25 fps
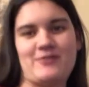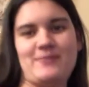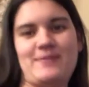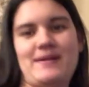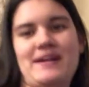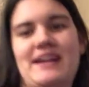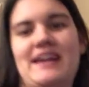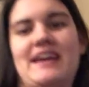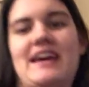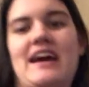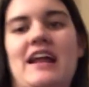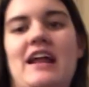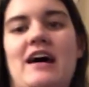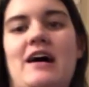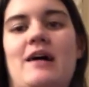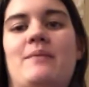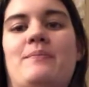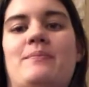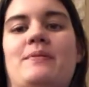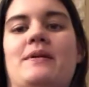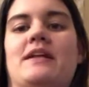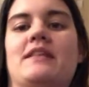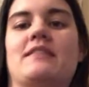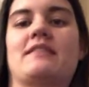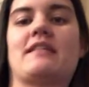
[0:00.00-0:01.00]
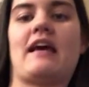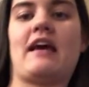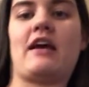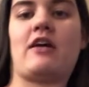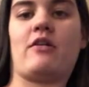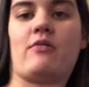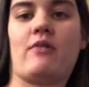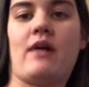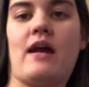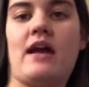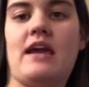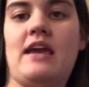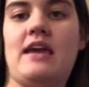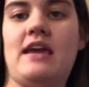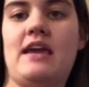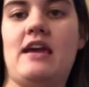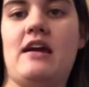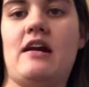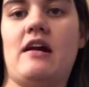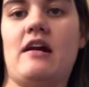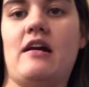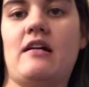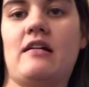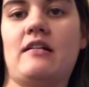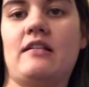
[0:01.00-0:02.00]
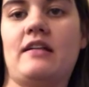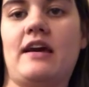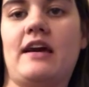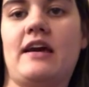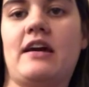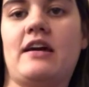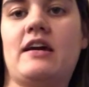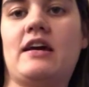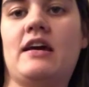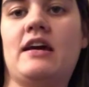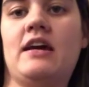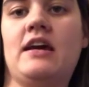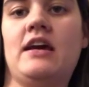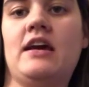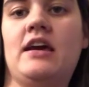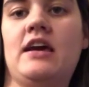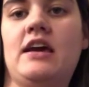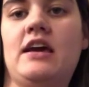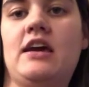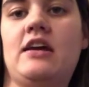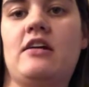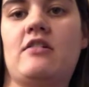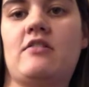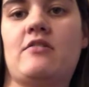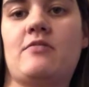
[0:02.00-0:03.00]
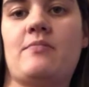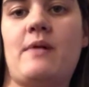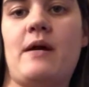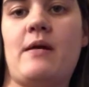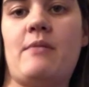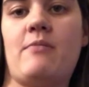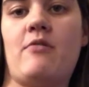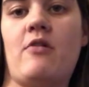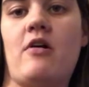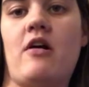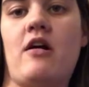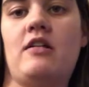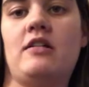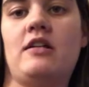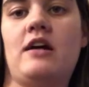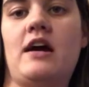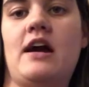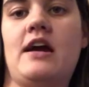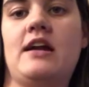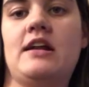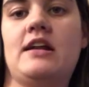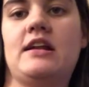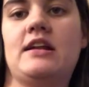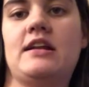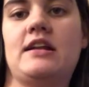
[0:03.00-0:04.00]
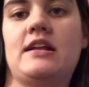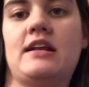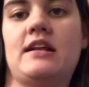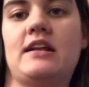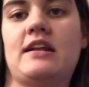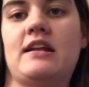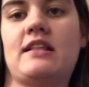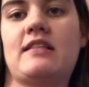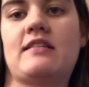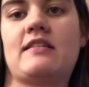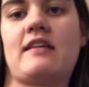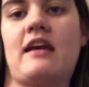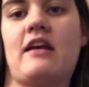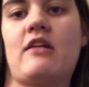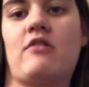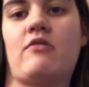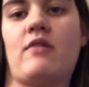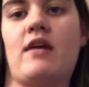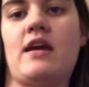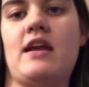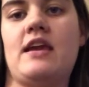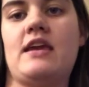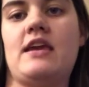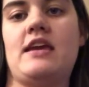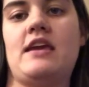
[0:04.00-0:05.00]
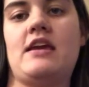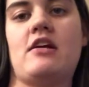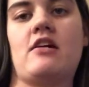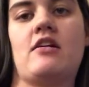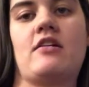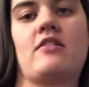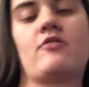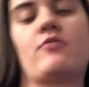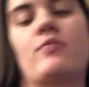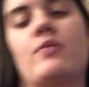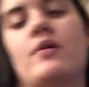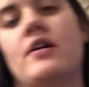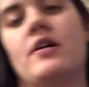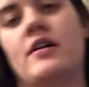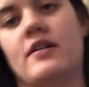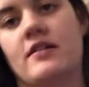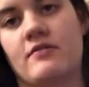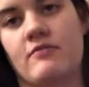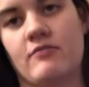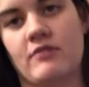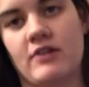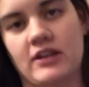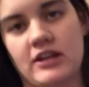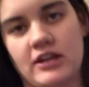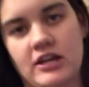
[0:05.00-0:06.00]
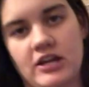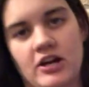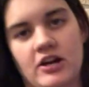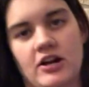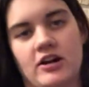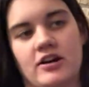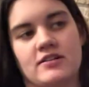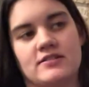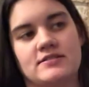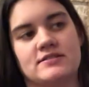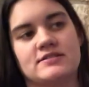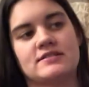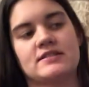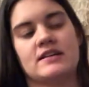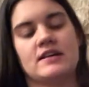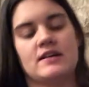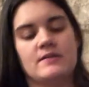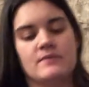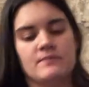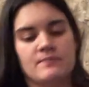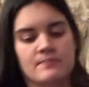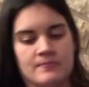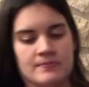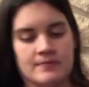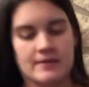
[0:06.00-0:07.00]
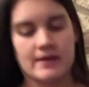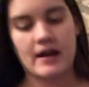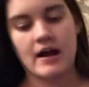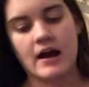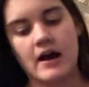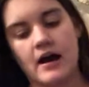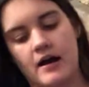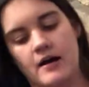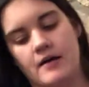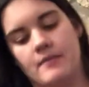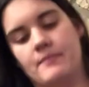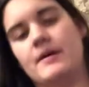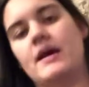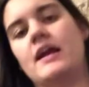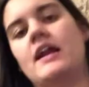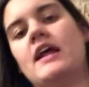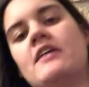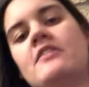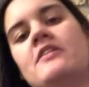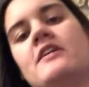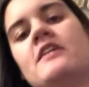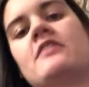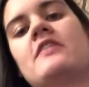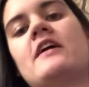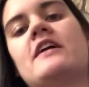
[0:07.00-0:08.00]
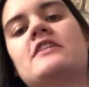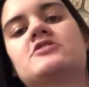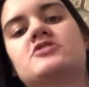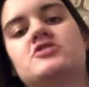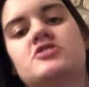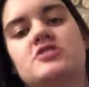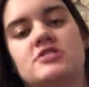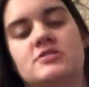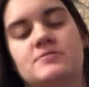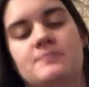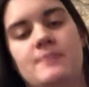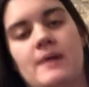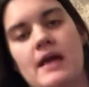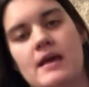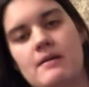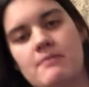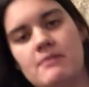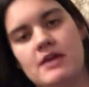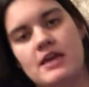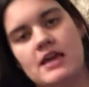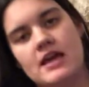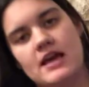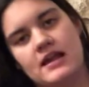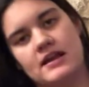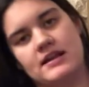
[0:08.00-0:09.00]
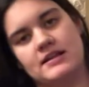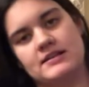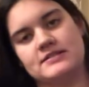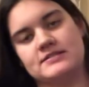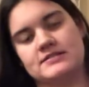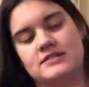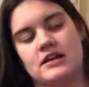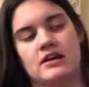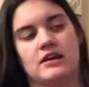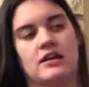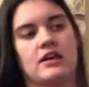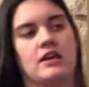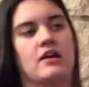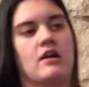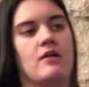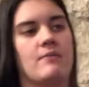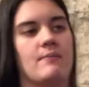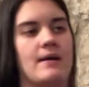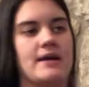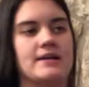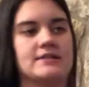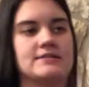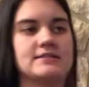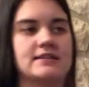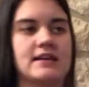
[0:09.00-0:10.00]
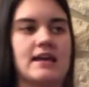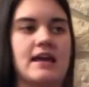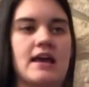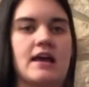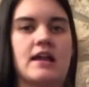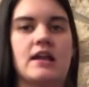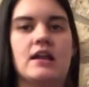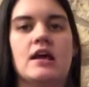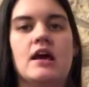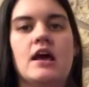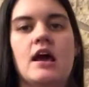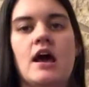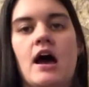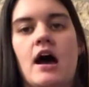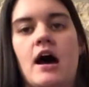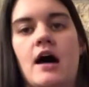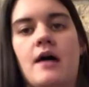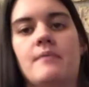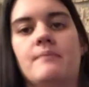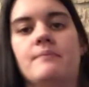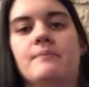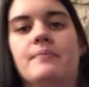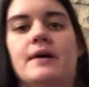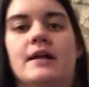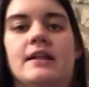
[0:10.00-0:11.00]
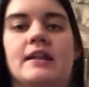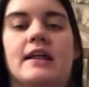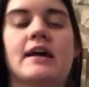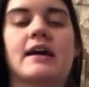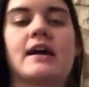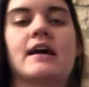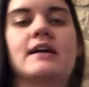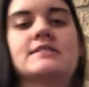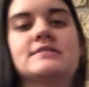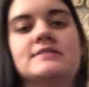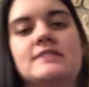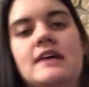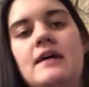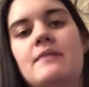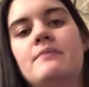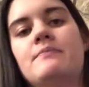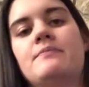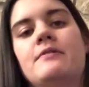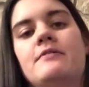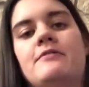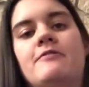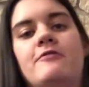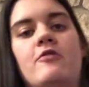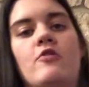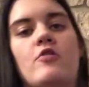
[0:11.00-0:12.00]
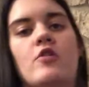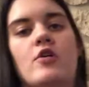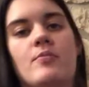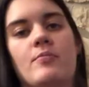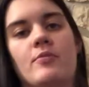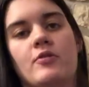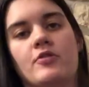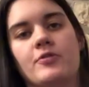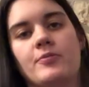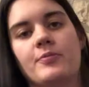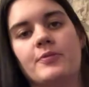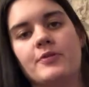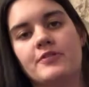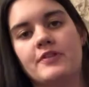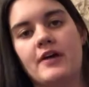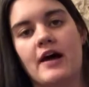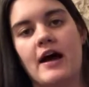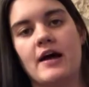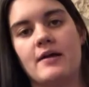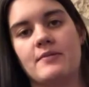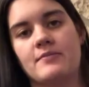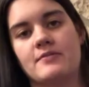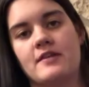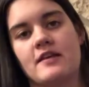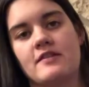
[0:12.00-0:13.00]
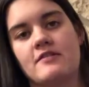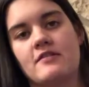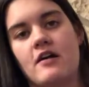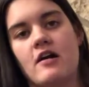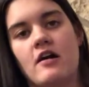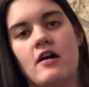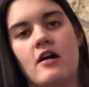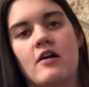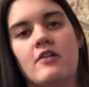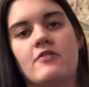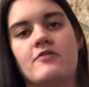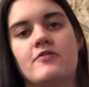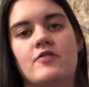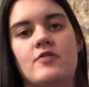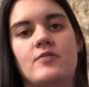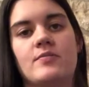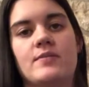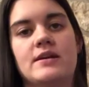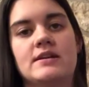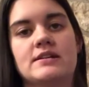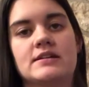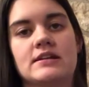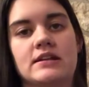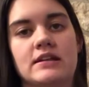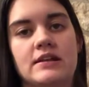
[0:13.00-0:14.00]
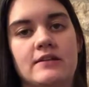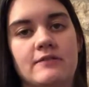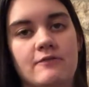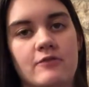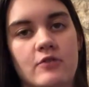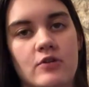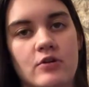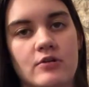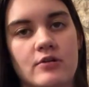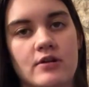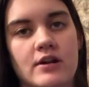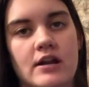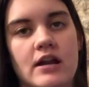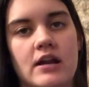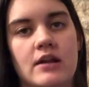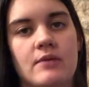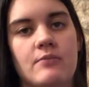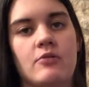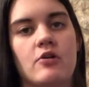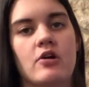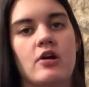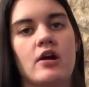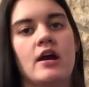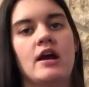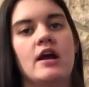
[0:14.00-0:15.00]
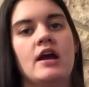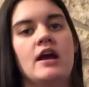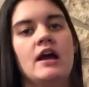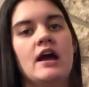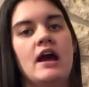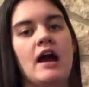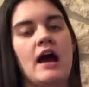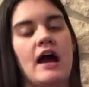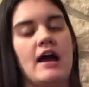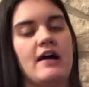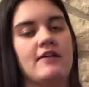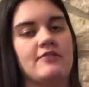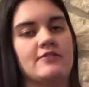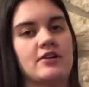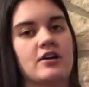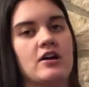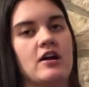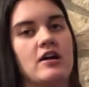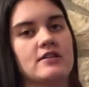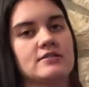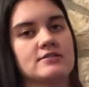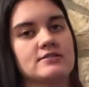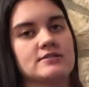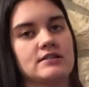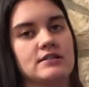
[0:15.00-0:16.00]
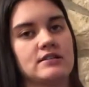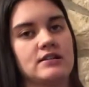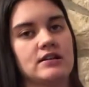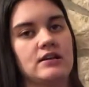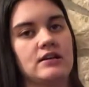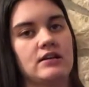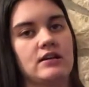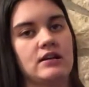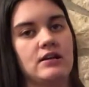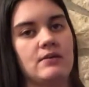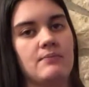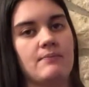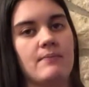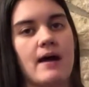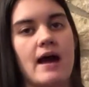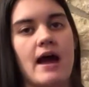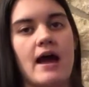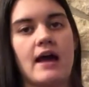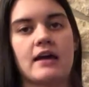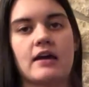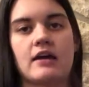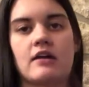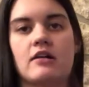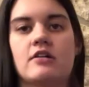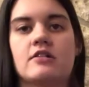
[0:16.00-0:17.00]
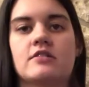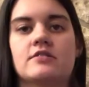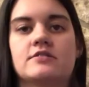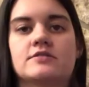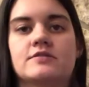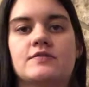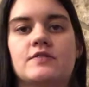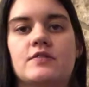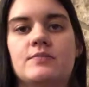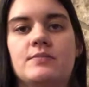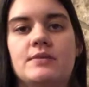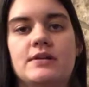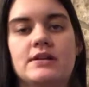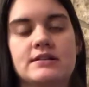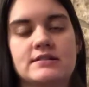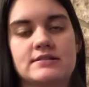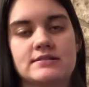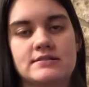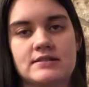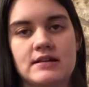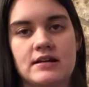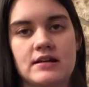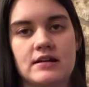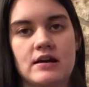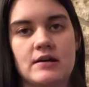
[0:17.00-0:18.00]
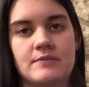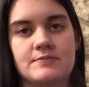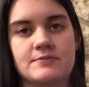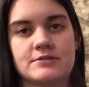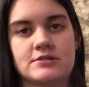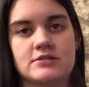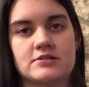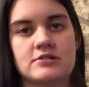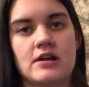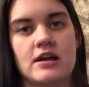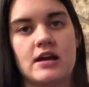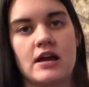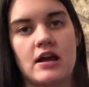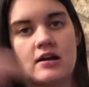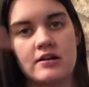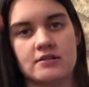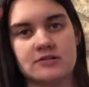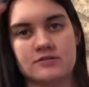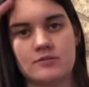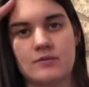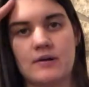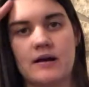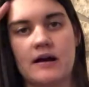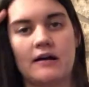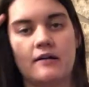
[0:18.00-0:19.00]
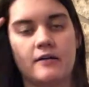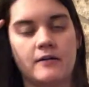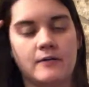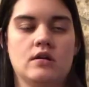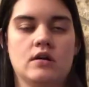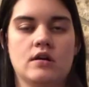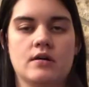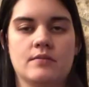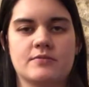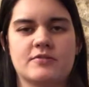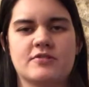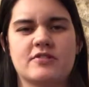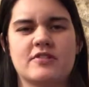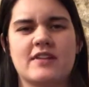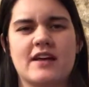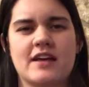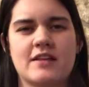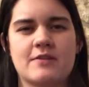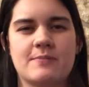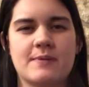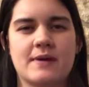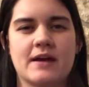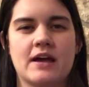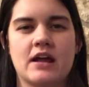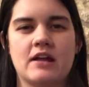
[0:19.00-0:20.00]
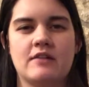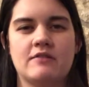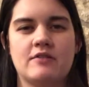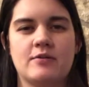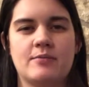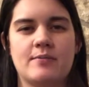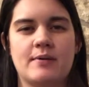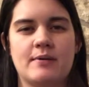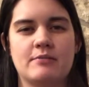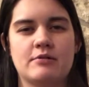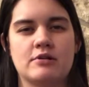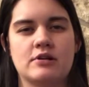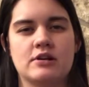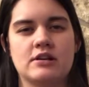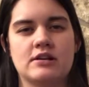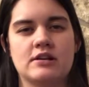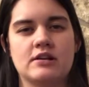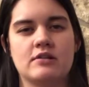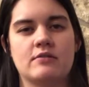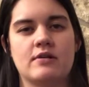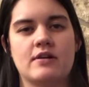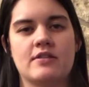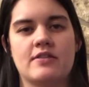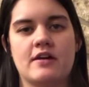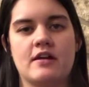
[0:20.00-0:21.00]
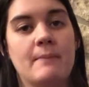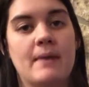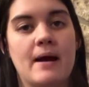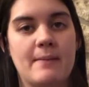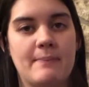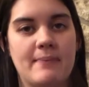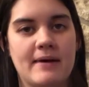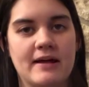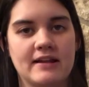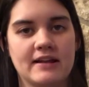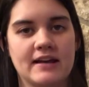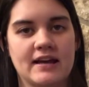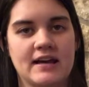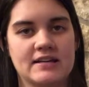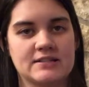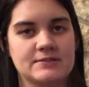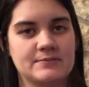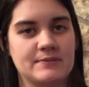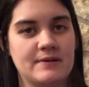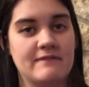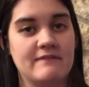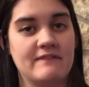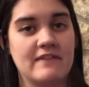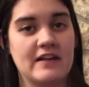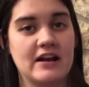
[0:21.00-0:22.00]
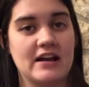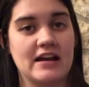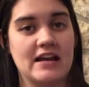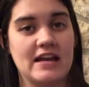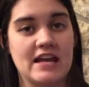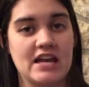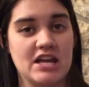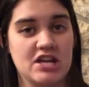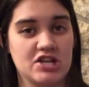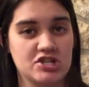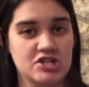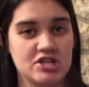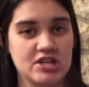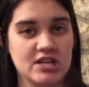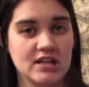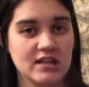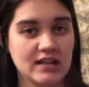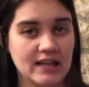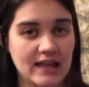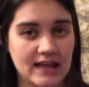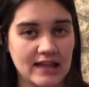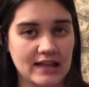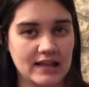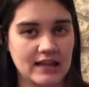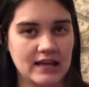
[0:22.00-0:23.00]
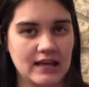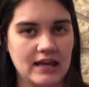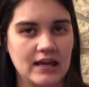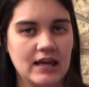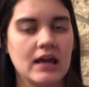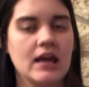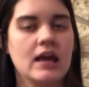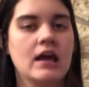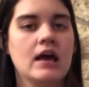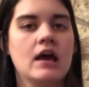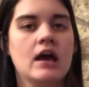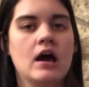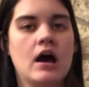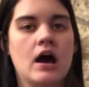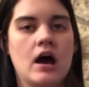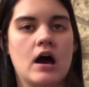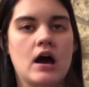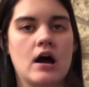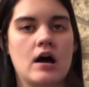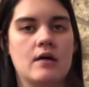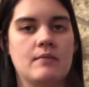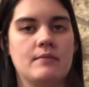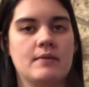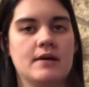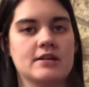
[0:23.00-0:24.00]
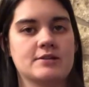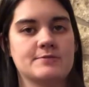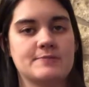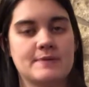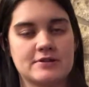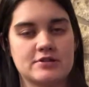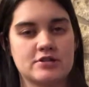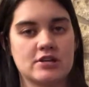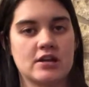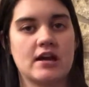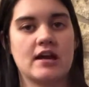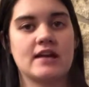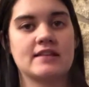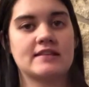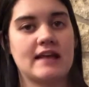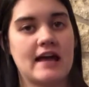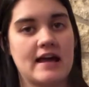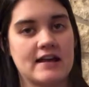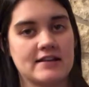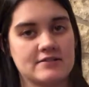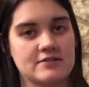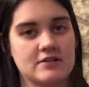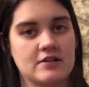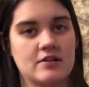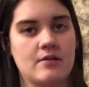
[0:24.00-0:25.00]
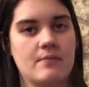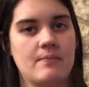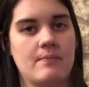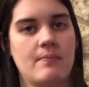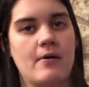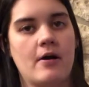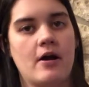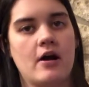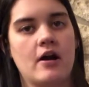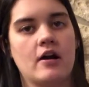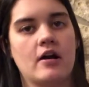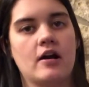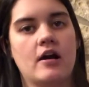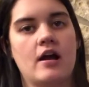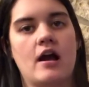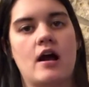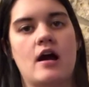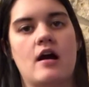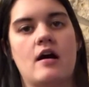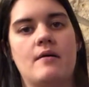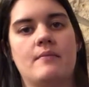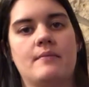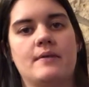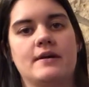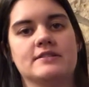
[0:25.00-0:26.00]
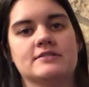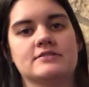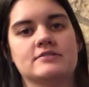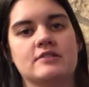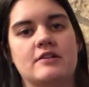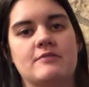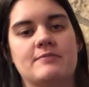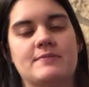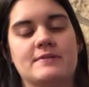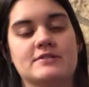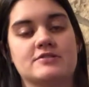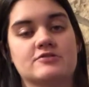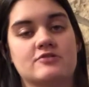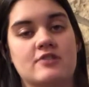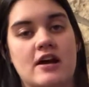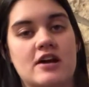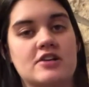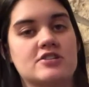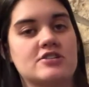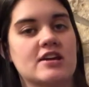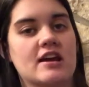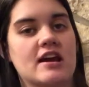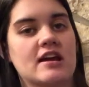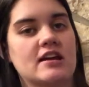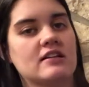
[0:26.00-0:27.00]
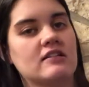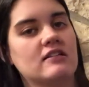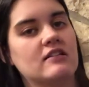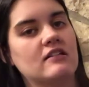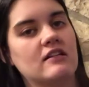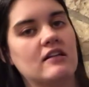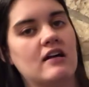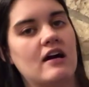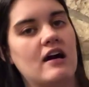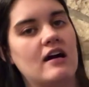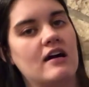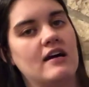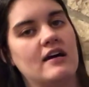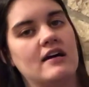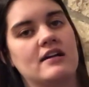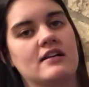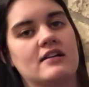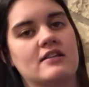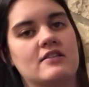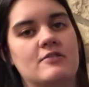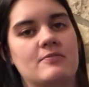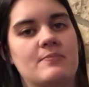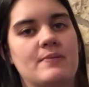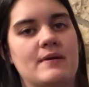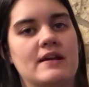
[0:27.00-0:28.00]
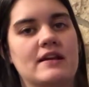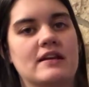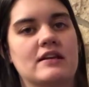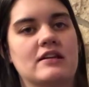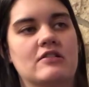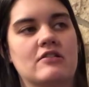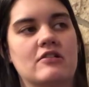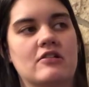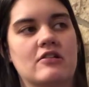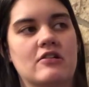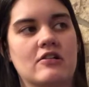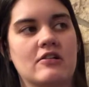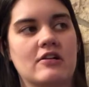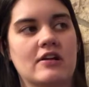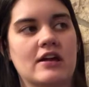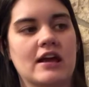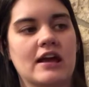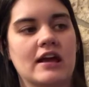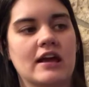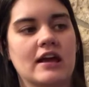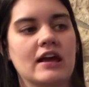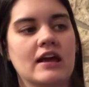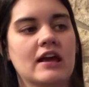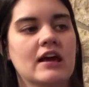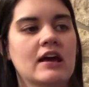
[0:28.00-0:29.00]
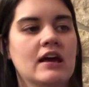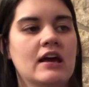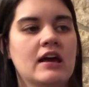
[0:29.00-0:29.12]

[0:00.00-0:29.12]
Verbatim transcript: for me to get up but it's like right here like here's my bra line and, and it's like right here is where it really hurts um, and I think that's just baby and it's tugging on my skin. Um, but like I said before multiple times, it's hard for me to lean forward anymore. I have to constantly lean back. It hurts for me to sit up straight as well. Um, so that's been kind of a bummer to deal with. My belly has been very itchy lately um, especially at that certain part. Um, and so I've been scratching at it a lot and it's been hurting.